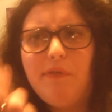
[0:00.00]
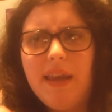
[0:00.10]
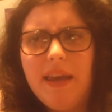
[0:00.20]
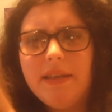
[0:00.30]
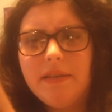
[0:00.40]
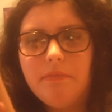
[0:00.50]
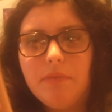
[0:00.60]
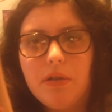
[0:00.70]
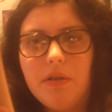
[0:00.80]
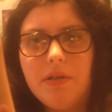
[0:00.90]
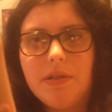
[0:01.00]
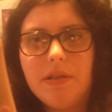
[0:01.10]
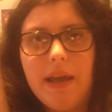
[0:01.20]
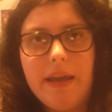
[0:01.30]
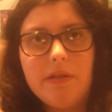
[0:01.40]
these because
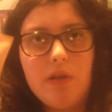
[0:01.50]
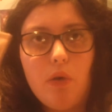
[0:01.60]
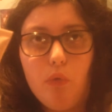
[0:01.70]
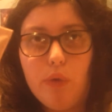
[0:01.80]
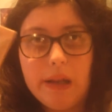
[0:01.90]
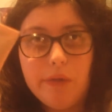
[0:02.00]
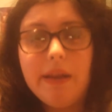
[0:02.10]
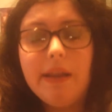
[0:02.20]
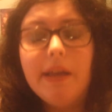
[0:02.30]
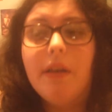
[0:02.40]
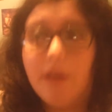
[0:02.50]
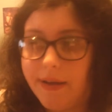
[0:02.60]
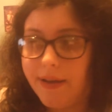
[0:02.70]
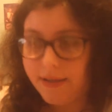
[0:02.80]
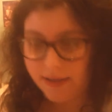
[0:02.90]
it's really
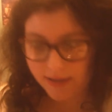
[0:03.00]
good.